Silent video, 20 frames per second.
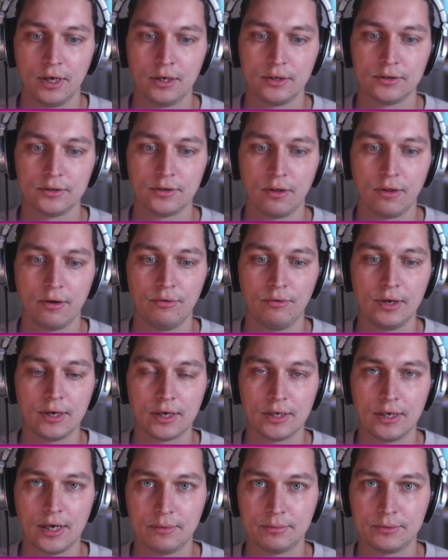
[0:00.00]
So the Ring
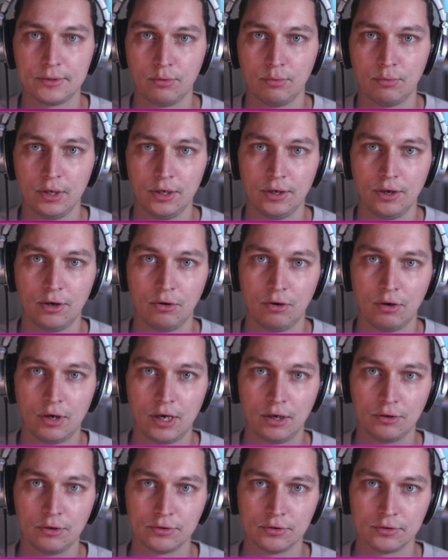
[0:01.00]
adapter will know
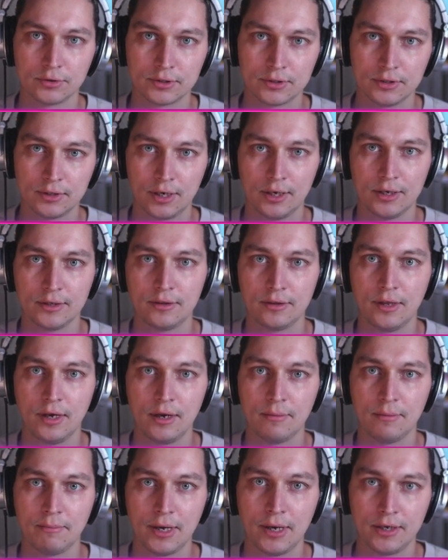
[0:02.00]
how to start the
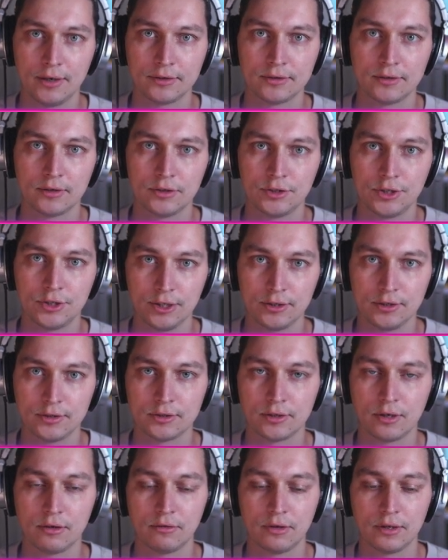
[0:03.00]
embedded Jetty
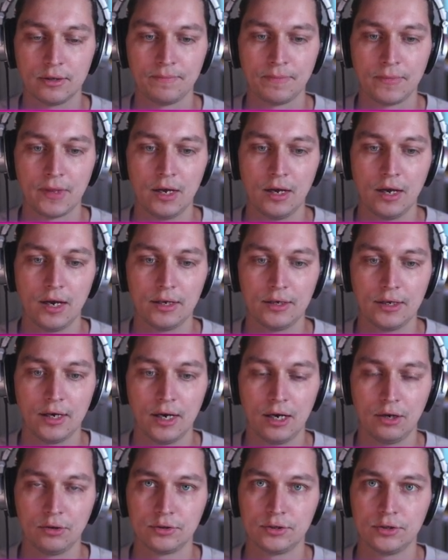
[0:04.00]
server and
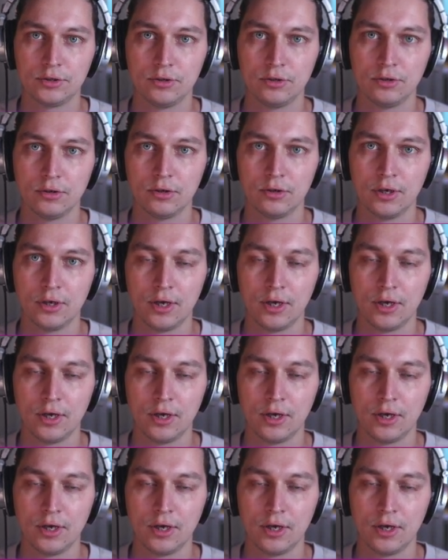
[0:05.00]
how to